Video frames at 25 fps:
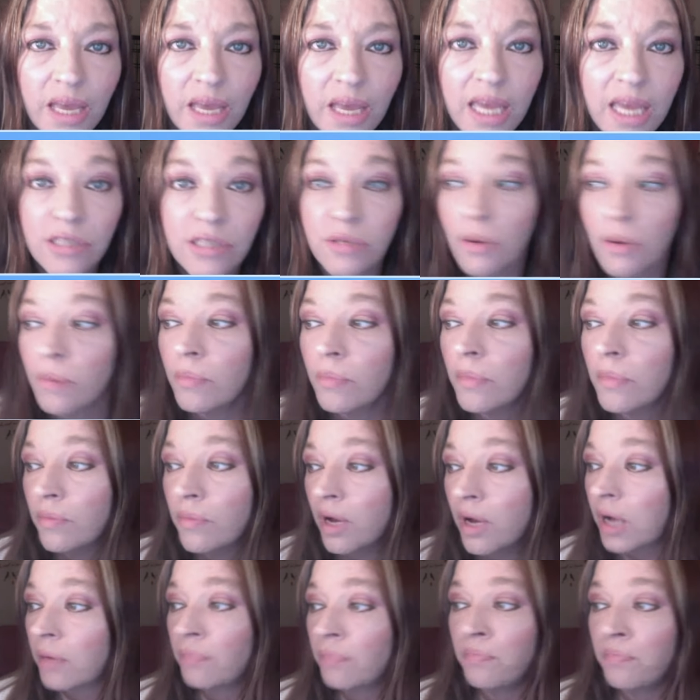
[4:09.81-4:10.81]
Is
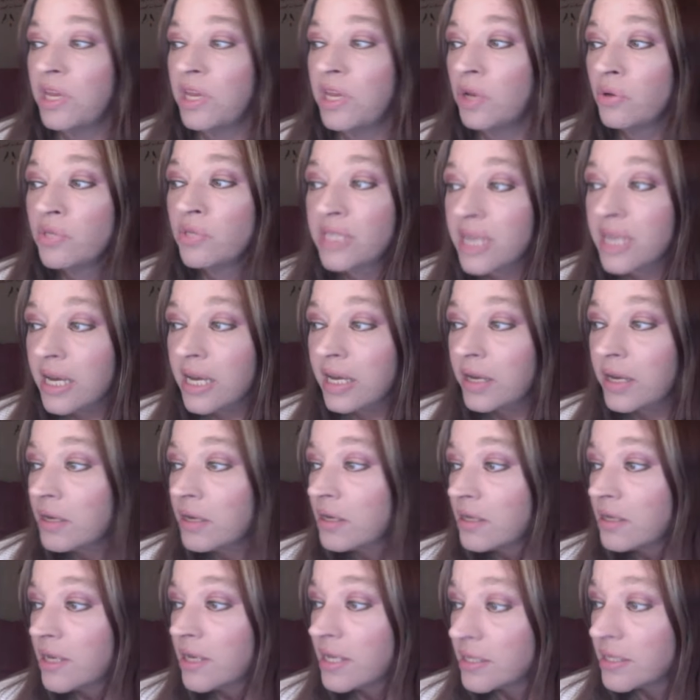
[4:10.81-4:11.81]
a music
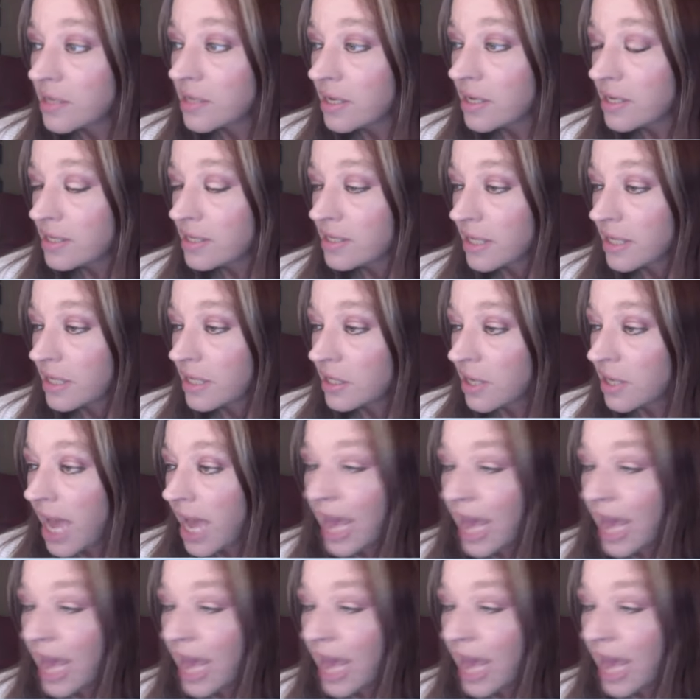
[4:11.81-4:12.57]
is is it